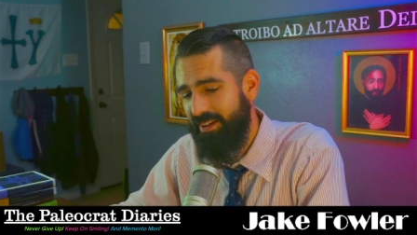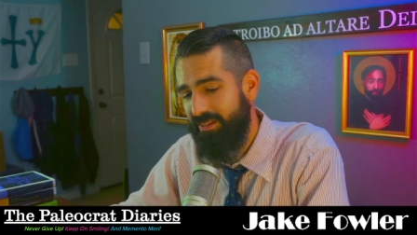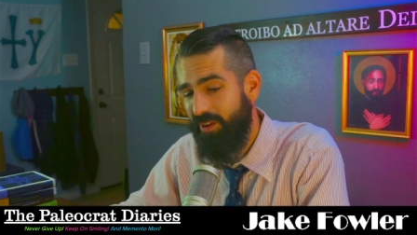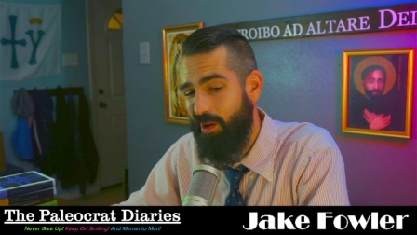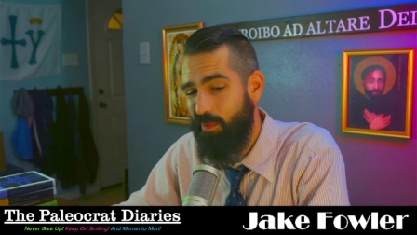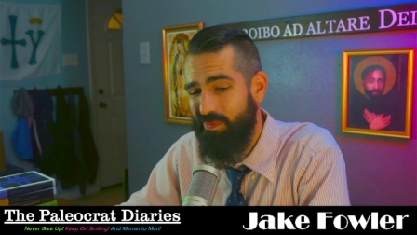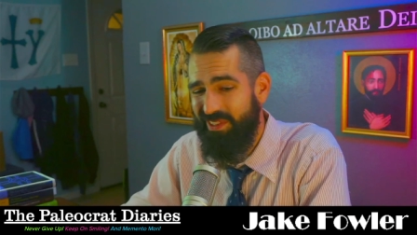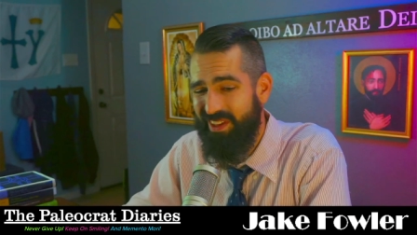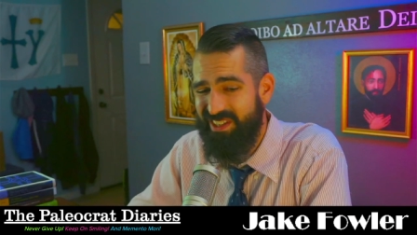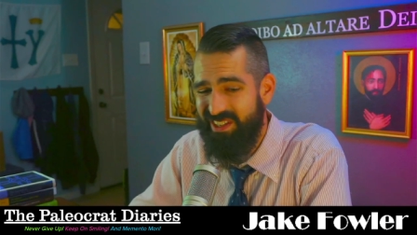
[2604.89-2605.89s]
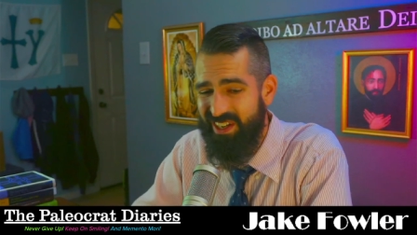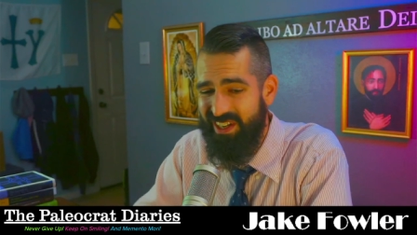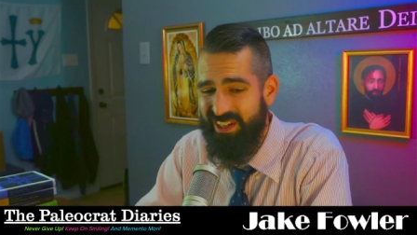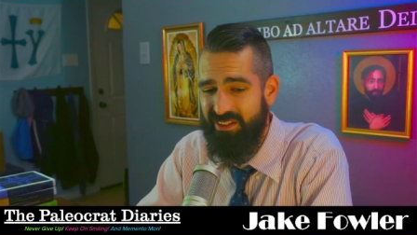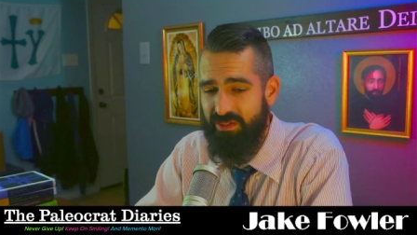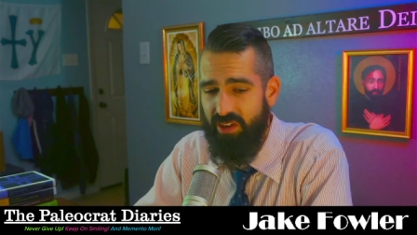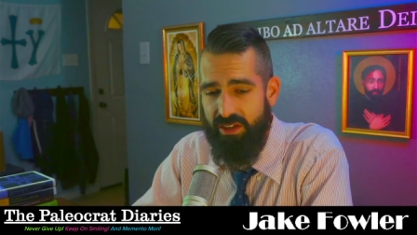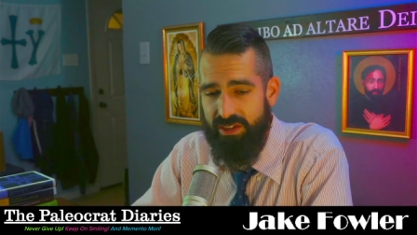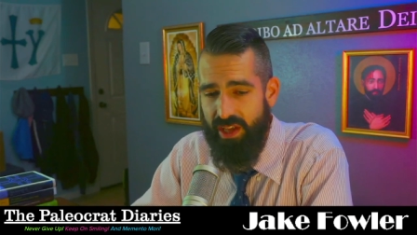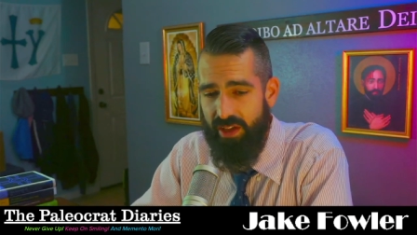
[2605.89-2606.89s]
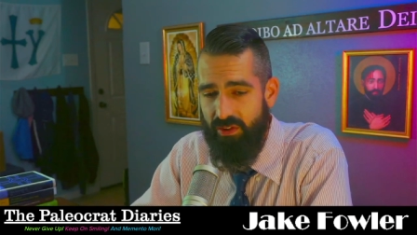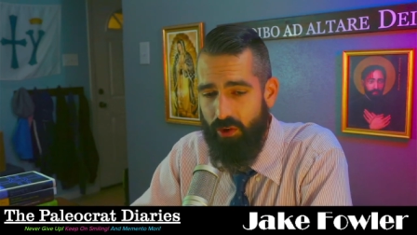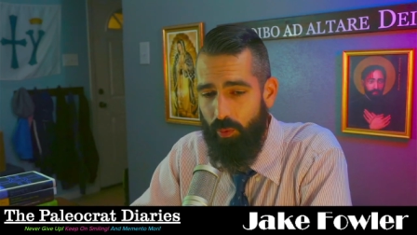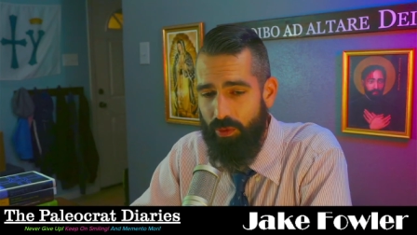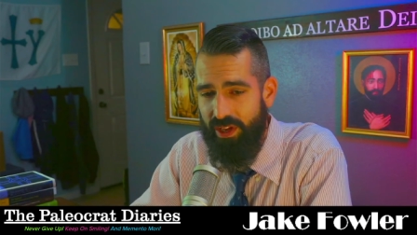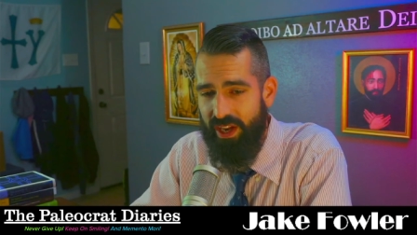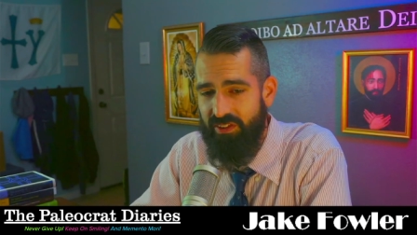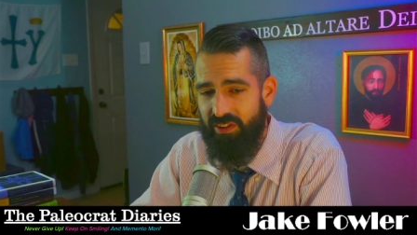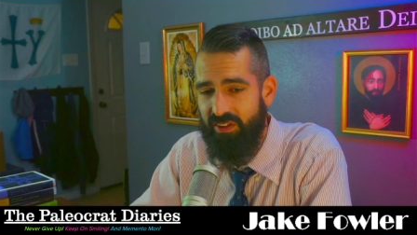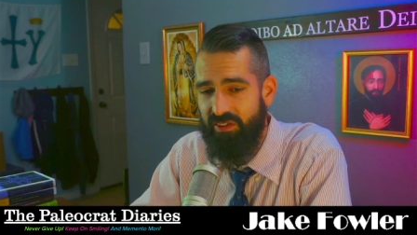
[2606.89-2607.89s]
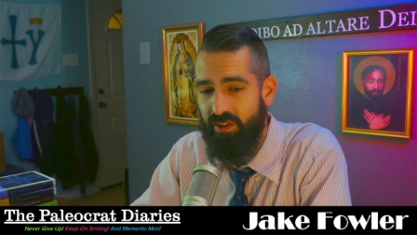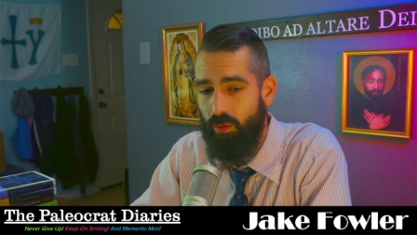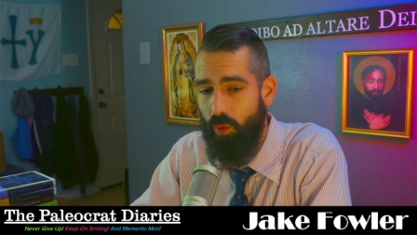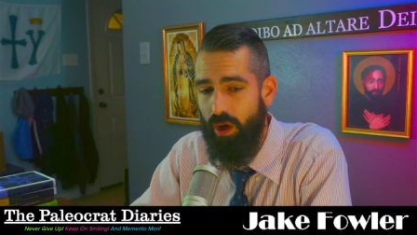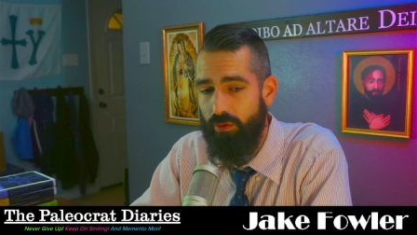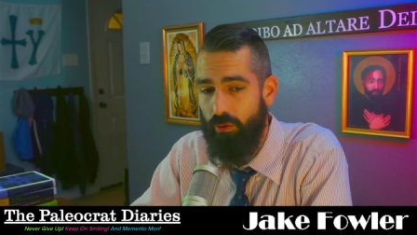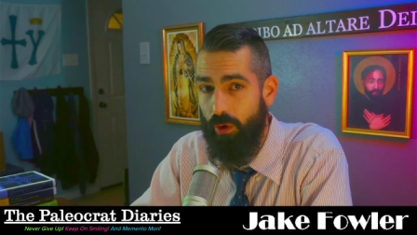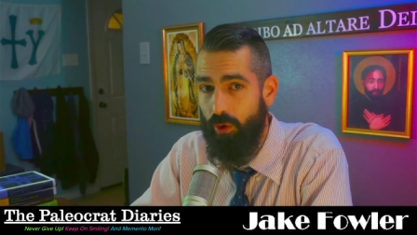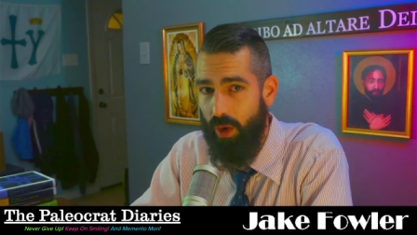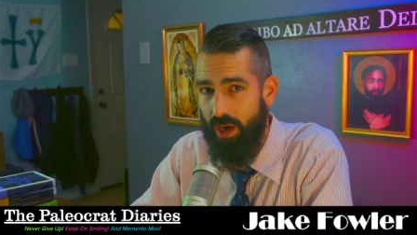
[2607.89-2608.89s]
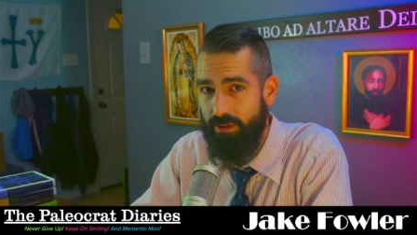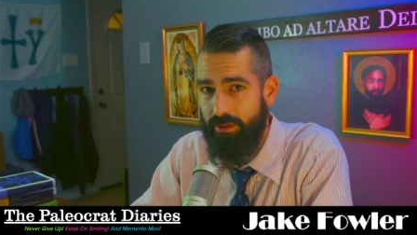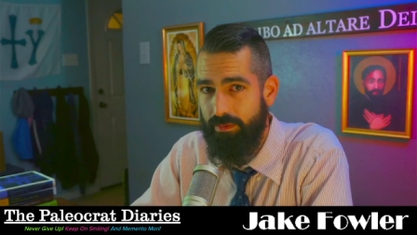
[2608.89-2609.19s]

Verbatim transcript: from the Synod of Constantinople in 861, Rodoald.